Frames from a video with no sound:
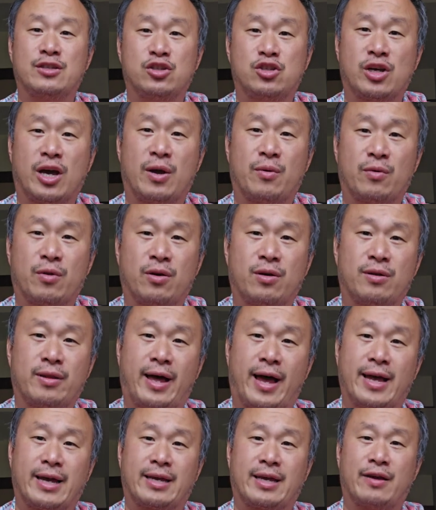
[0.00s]
in general,
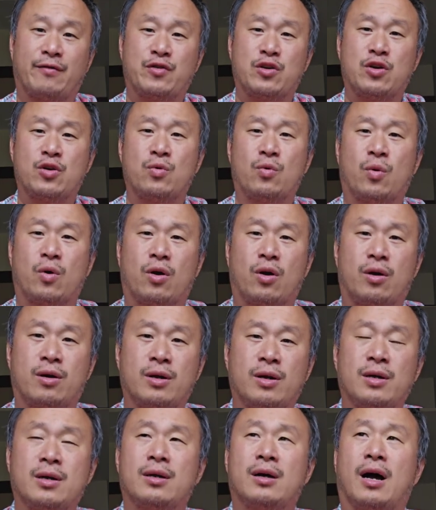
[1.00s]
like if you
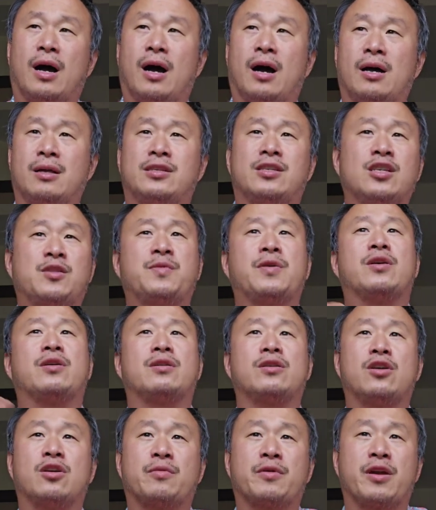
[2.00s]
were, since
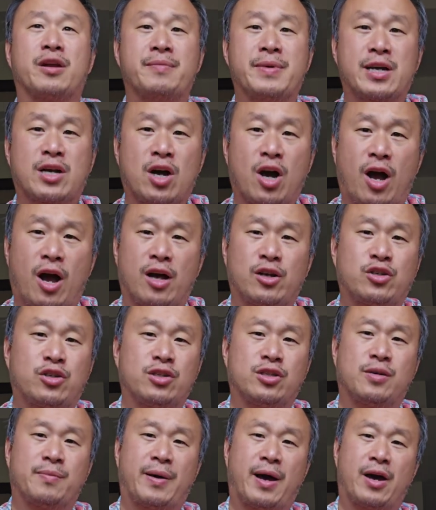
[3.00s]
you're gonna be
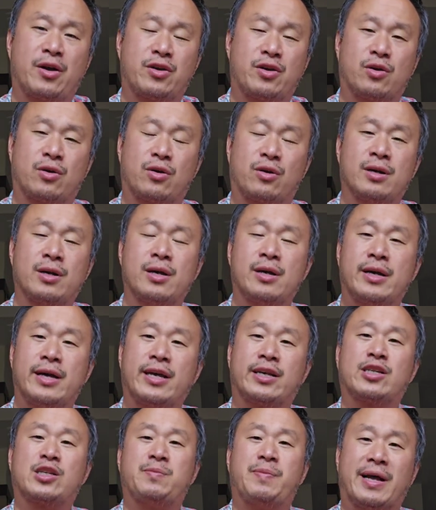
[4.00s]
cautious about your
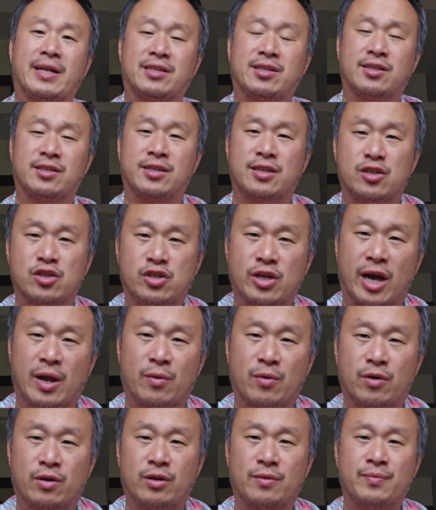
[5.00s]
expenses in
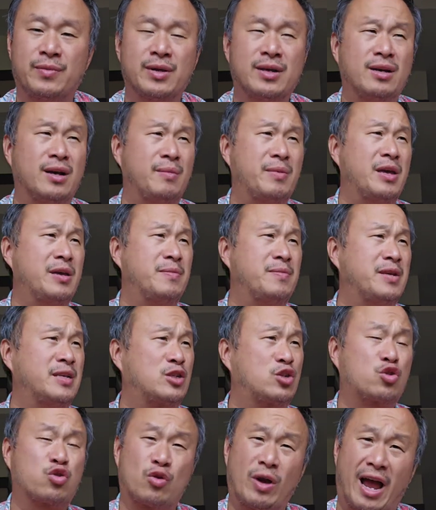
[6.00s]
general, maybe
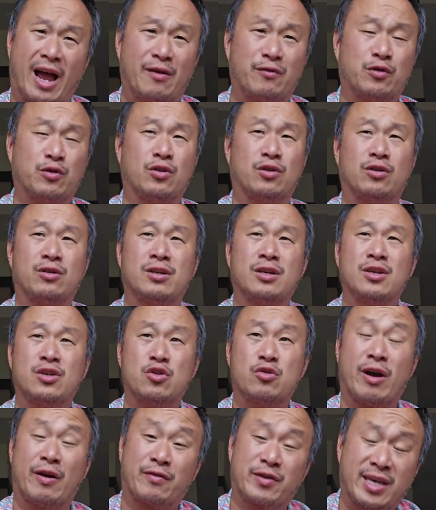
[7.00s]
travel,
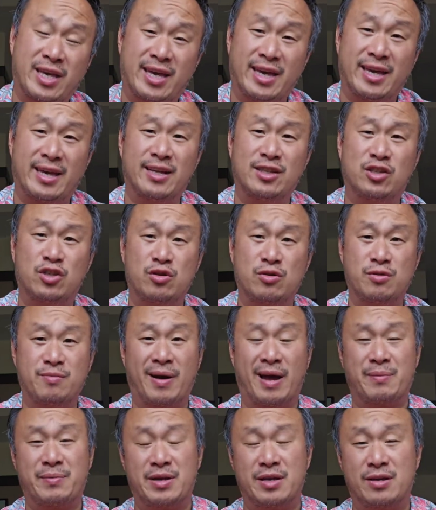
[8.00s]
you have kids, you
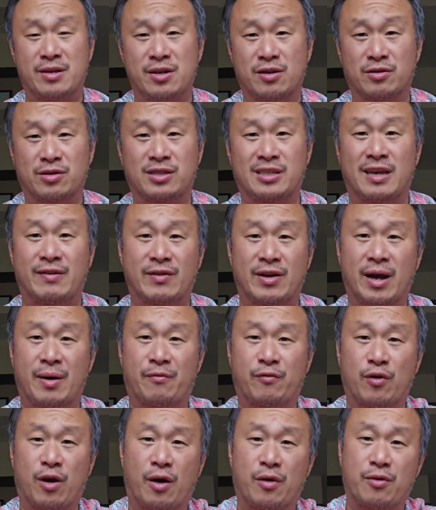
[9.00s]
might be, you know, saving
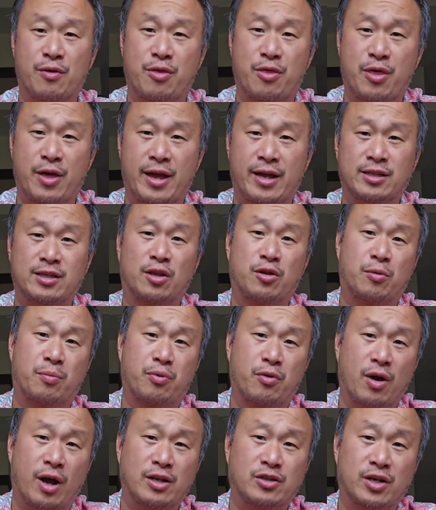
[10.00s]
up for other things, other
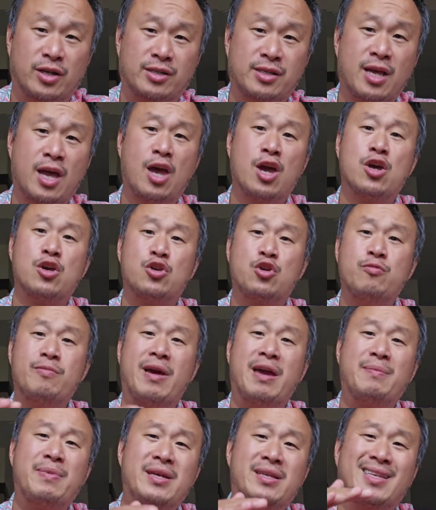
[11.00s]
projects, you
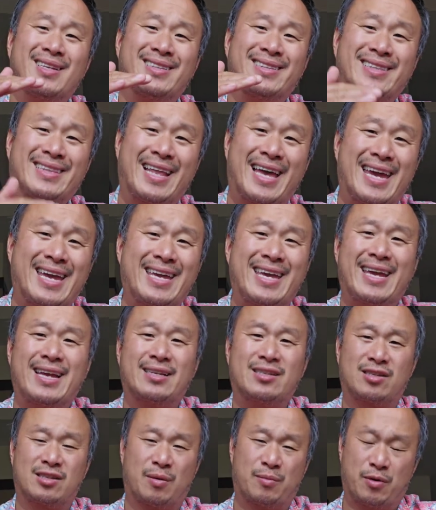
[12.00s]
may be
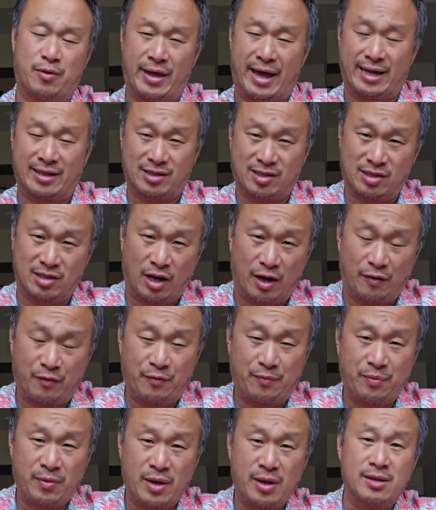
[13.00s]
delaying some of that stuff,
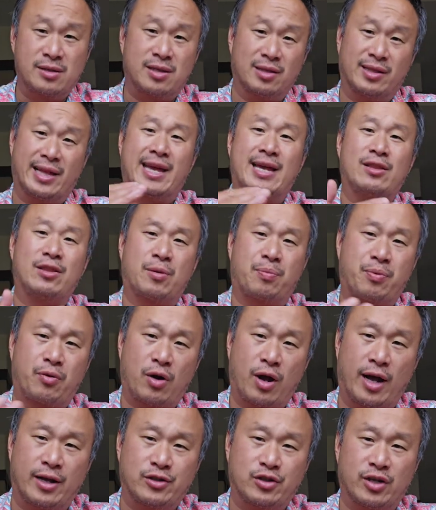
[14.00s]
delaying the
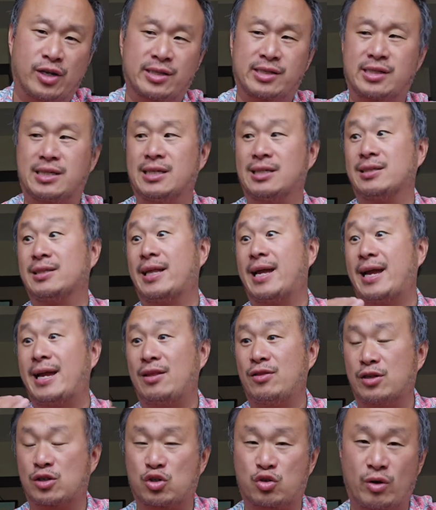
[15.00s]
projects,
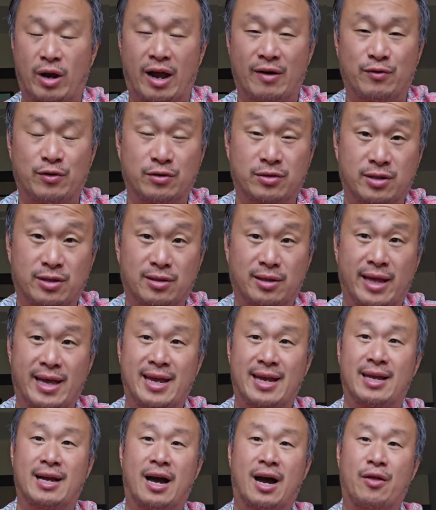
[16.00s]
delaying the travel,
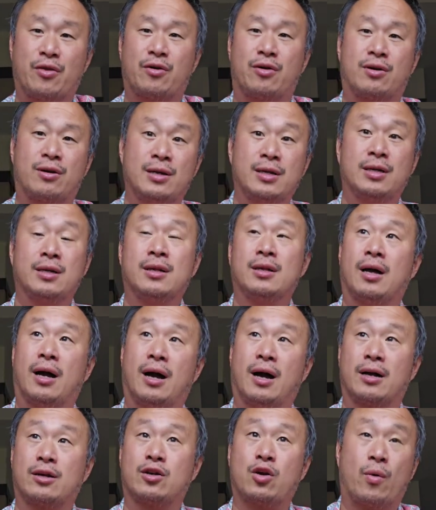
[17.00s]
delaying other
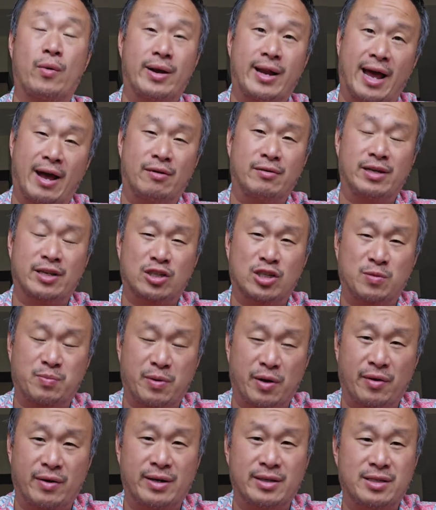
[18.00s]
going out
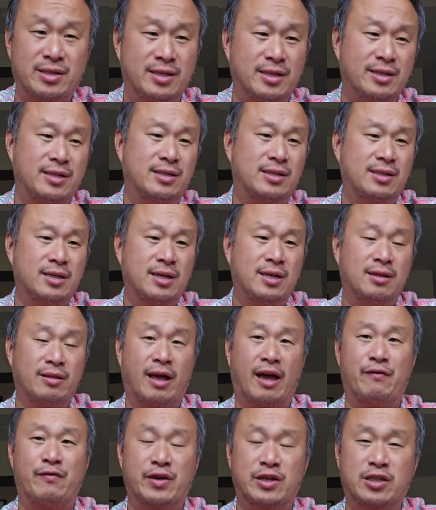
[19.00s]
experiences,
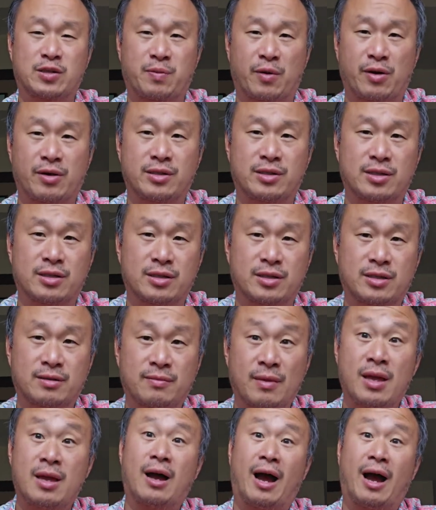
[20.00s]
life experiences.